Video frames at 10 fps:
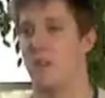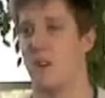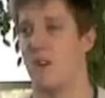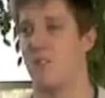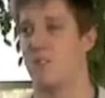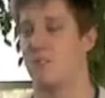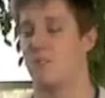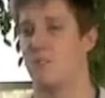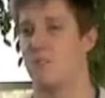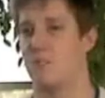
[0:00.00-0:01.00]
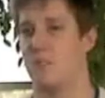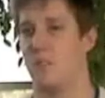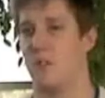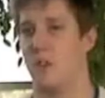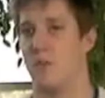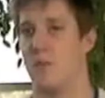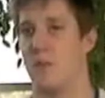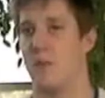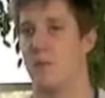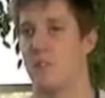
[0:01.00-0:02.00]
and you know,
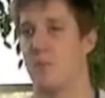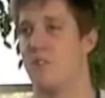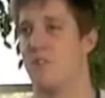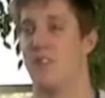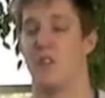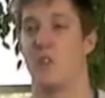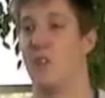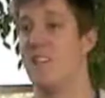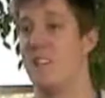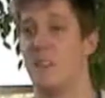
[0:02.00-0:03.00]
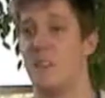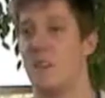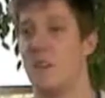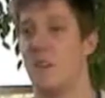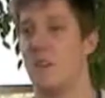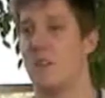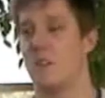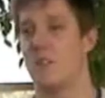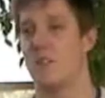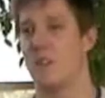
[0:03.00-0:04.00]
they're experiences that you're going to need
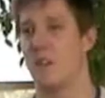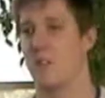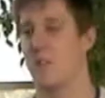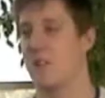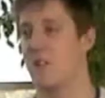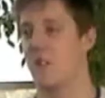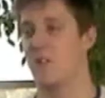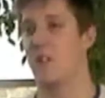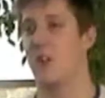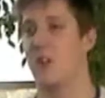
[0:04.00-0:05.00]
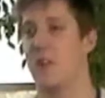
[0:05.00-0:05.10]
to get those really high